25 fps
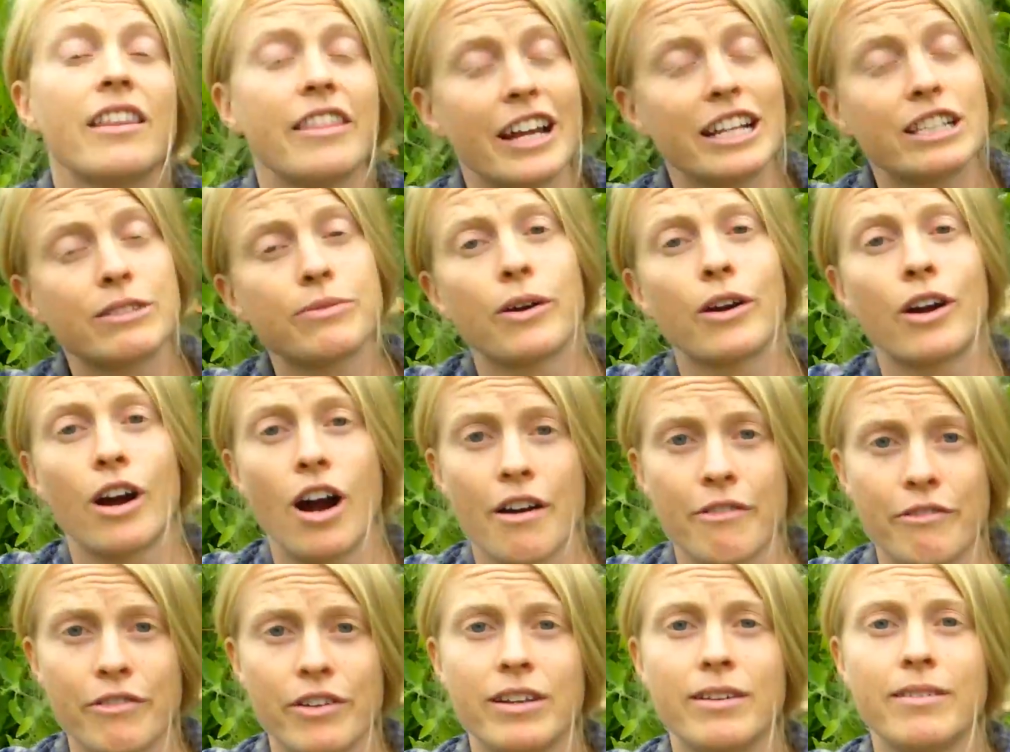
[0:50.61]
That's where
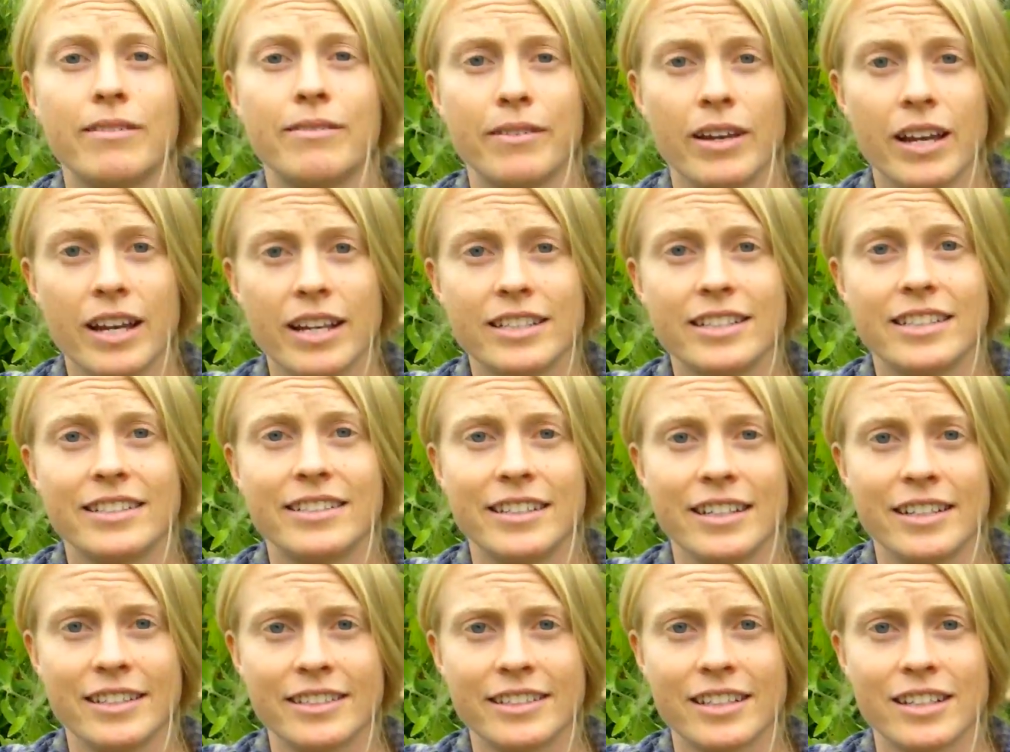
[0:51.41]
often
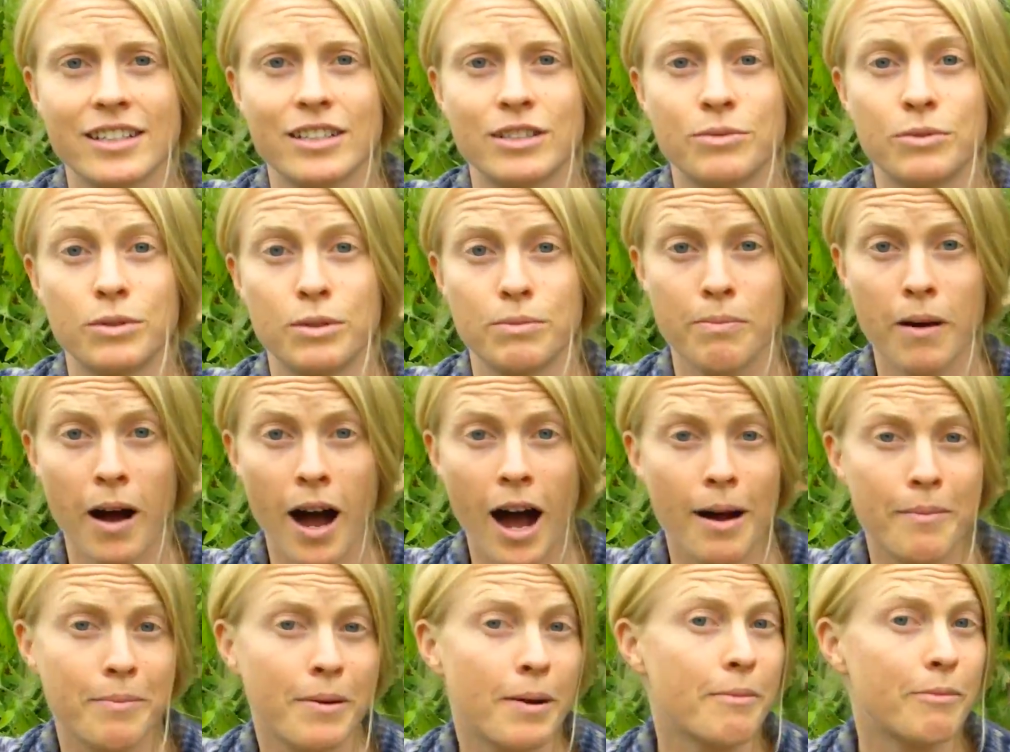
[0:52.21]
diseases will
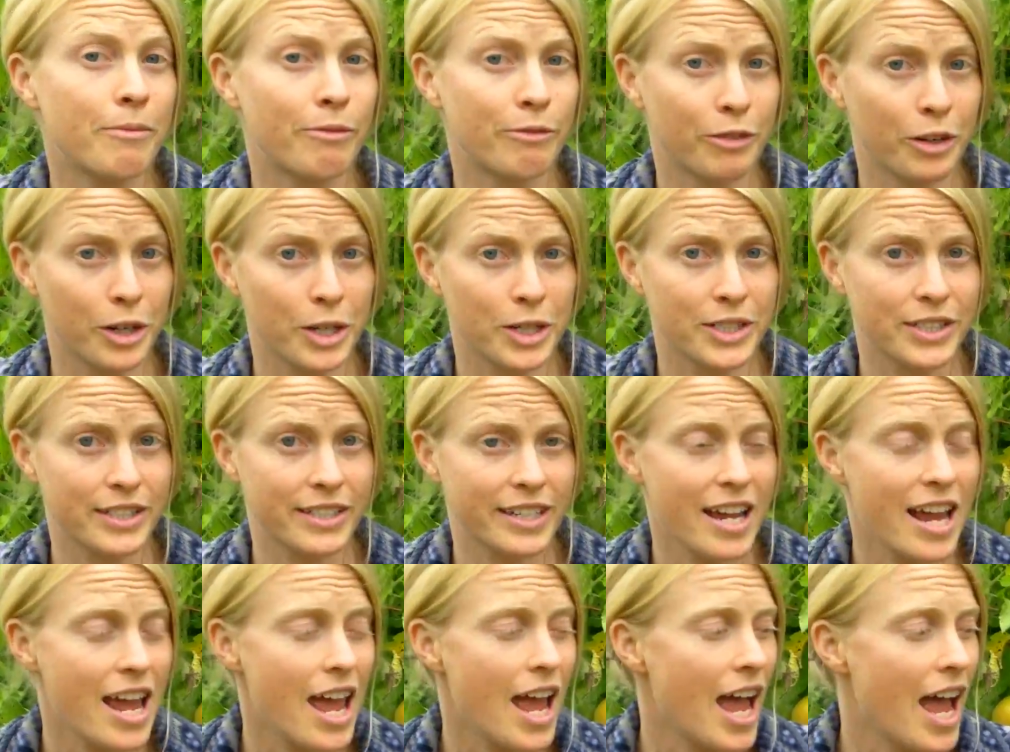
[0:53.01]
pop up
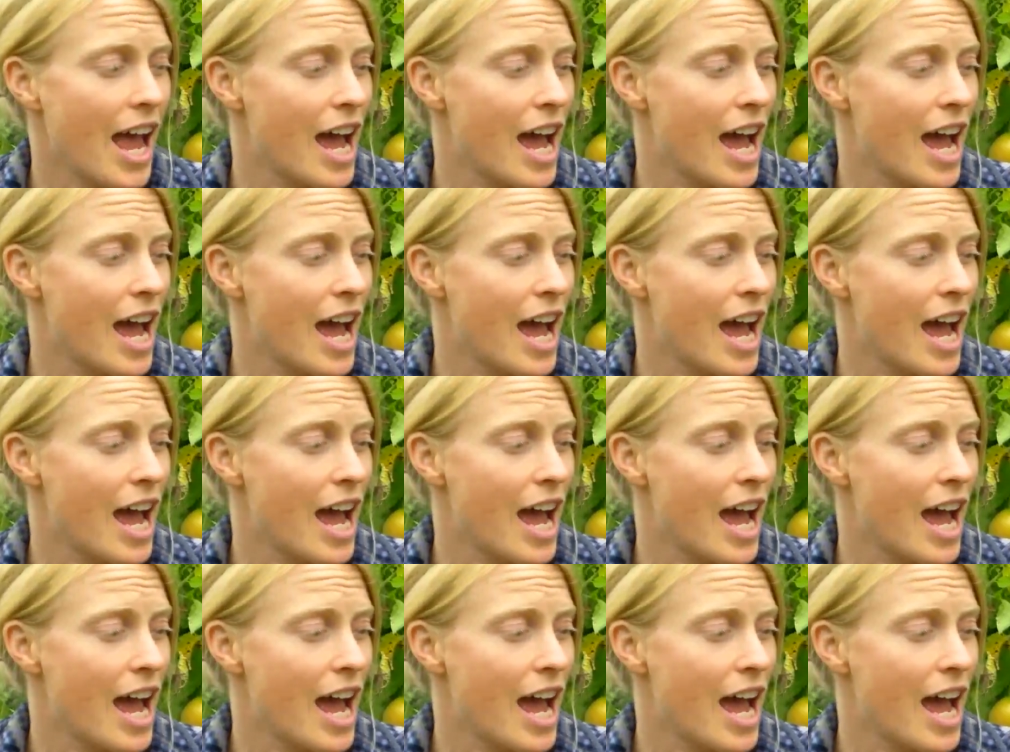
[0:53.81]
first.